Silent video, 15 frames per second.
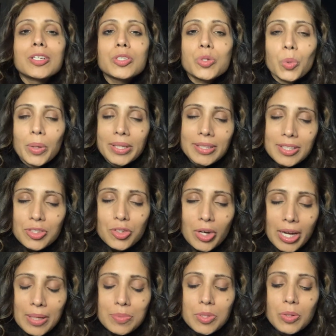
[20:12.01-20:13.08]
join the
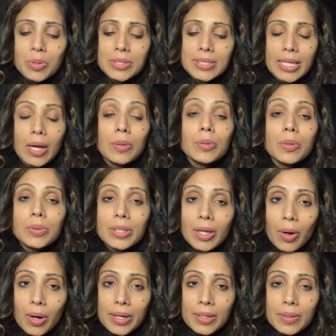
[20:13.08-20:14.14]
tribe so you can download the
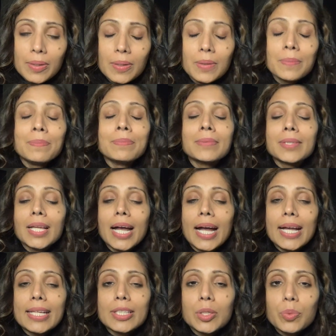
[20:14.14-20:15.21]
article,
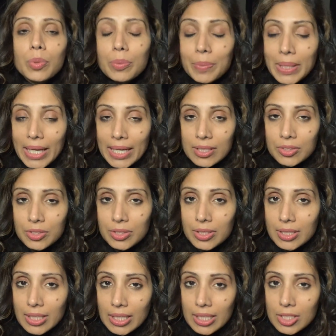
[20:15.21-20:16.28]
and you will be
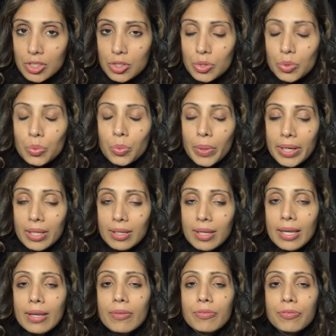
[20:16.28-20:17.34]
entered to win
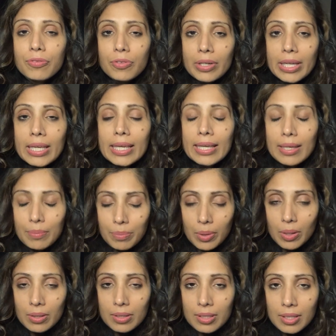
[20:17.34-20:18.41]
a free
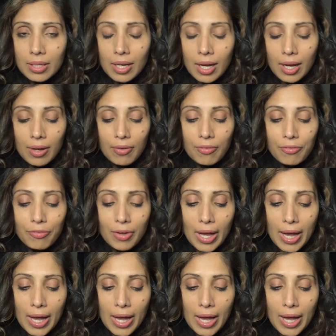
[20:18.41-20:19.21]
ebook of